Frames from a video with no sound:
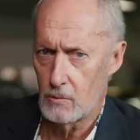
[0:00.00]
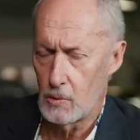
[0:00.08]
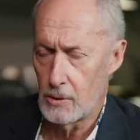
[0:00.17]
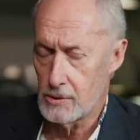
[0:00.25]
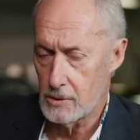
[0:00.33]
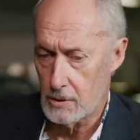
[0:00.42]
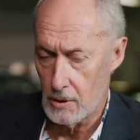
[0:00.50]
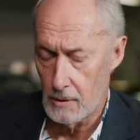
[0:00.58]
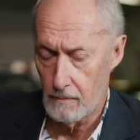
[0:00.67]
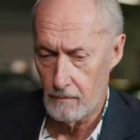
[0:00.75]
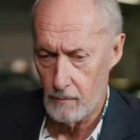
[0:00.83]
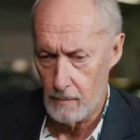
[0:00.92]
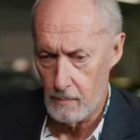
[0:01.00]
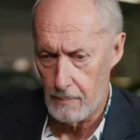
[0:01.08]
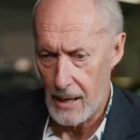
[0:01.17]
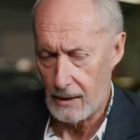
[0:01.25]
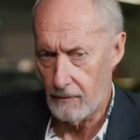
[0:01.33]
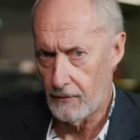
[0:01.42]
was um,
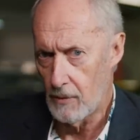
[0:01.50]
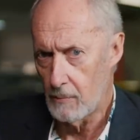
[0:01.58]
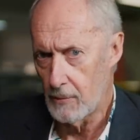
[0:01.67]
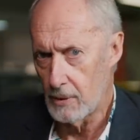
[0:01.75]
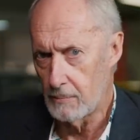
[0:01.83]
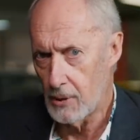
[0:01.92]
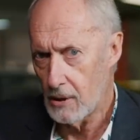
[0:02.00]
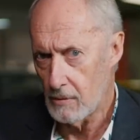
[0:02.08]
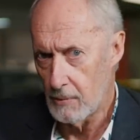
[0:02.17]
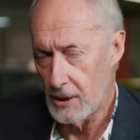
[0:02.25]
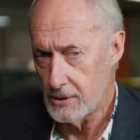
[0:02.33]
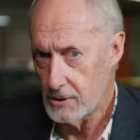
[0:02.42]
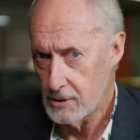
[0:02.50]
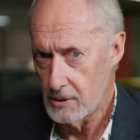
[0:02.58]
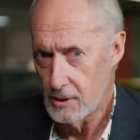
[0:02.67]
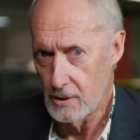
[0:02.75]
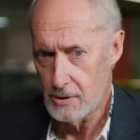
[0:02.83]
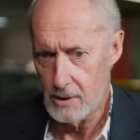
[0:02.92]
back from the bottom edge,
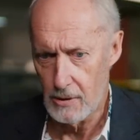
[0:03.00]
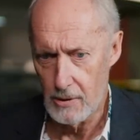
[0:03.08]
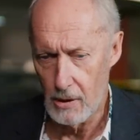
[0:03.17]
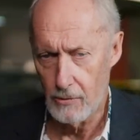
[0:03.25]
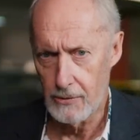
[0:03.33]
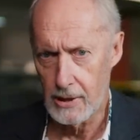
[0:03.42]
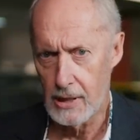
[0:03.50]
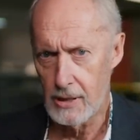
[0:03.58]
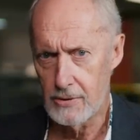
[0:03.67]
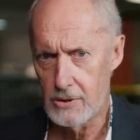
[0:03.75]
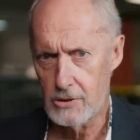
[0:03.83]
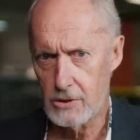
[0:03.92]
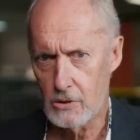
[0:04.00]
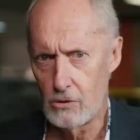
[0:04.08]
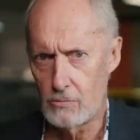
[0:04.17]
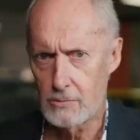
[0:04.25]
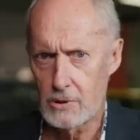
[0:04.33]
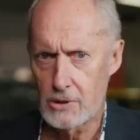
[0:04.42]
so the whole thing had this
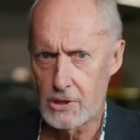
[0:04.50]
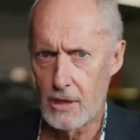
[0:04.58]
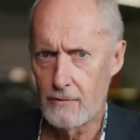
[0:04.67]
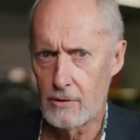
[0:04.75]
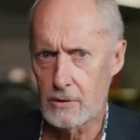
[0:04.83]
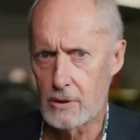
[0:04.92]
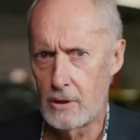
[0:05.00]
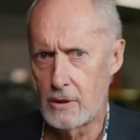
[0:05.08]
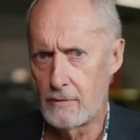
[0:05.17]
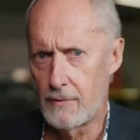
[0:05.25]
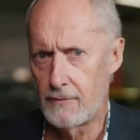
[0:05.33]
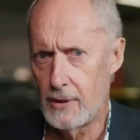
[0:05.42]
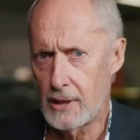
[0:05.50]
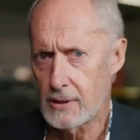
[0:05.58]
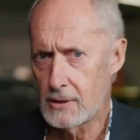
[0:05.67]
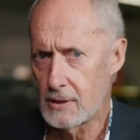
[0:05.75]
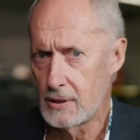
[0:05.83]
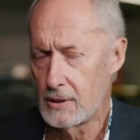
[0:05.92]
scooped shovel kind of
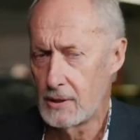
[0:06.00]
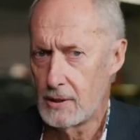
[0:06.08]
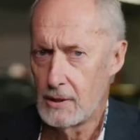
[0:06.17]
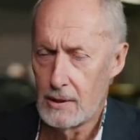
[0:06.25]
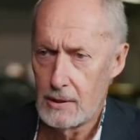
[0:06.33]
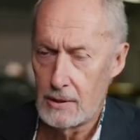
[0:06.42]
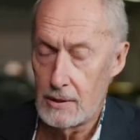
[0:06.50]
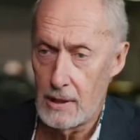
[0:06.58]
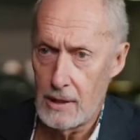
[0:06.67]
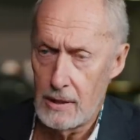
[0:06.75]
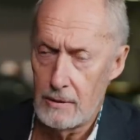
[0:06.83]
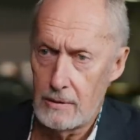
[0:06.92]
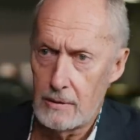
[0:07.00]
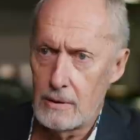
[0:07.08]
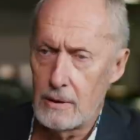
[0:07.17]
effect. And